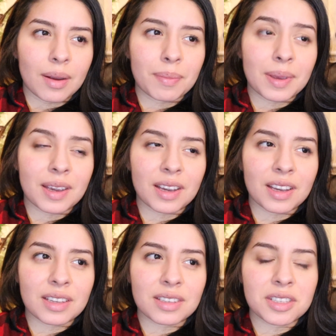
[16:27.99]

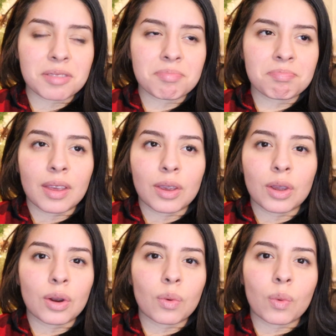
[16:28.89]
Because
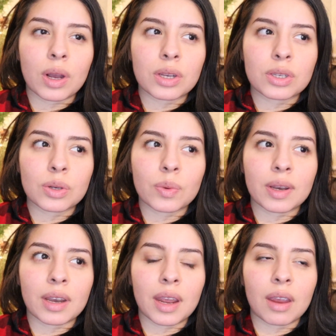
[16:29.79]
you don't want to
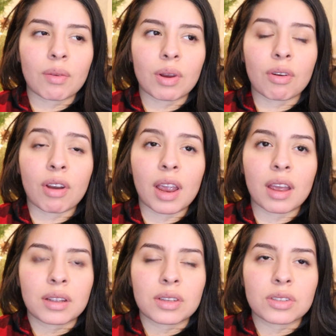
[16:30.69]
one day regret
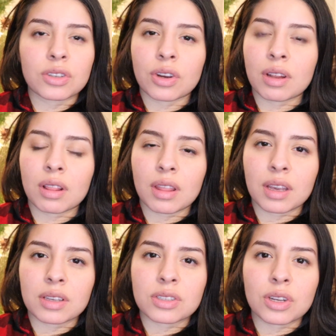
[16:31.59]
certain
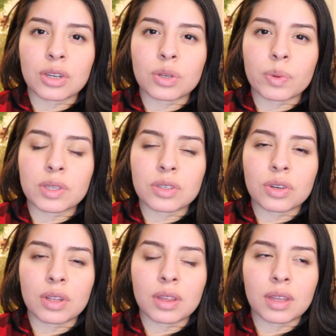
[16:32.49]
things, not doing
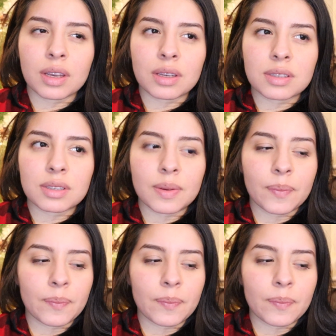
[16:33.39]
certain things.